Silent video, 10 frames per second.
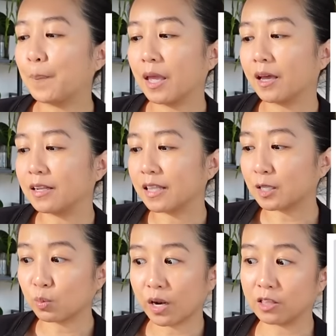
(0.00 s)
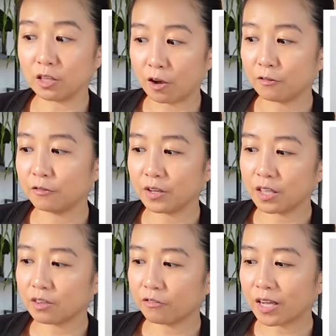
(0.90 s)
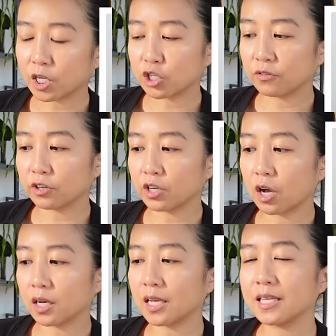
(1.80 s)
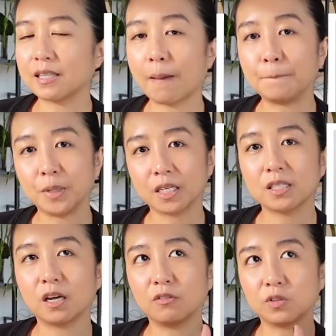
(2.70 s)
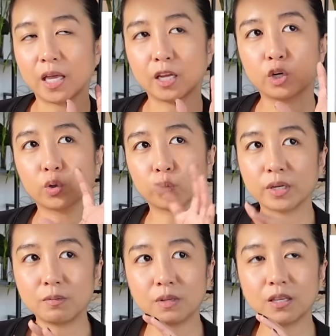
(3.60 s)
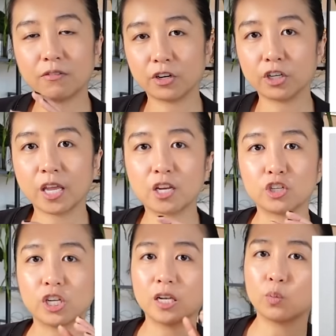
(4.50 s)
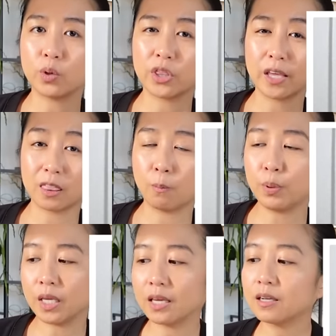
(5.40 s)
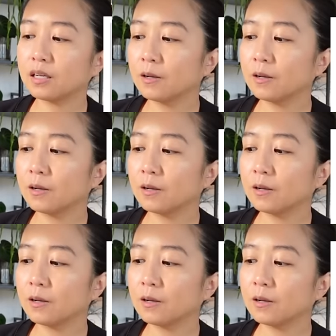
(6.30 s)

And that's what I love in the Ficus Shiveriana is that mix of like creamy variegation with like the pink